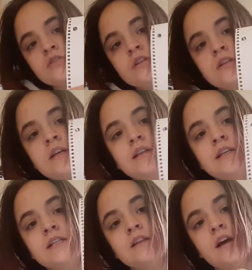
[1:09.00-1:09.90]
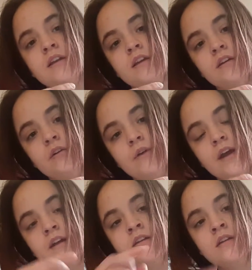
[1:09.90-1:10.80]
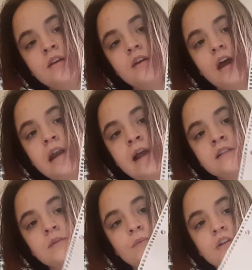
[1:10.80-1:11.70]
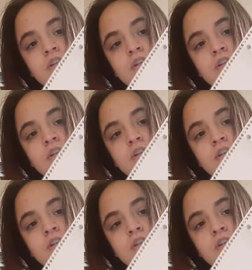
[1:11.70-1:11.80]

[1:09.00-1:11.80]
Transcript: just like this line here, okay? And next I'm going to